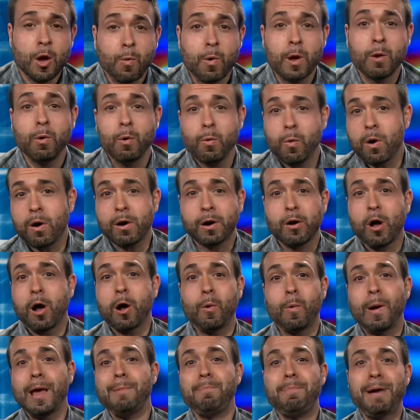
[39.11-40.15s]
We will work our
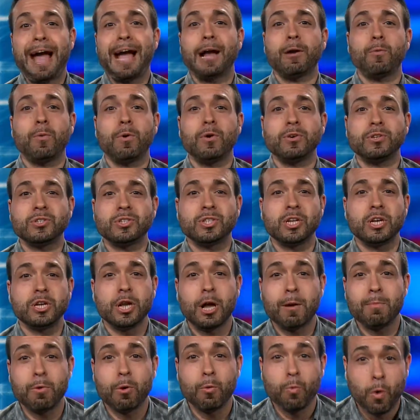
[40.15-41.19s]
way backwards to
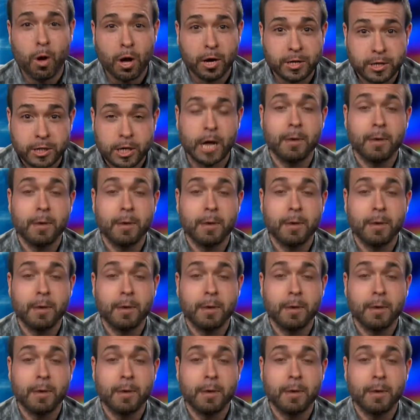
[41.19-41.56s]
number one.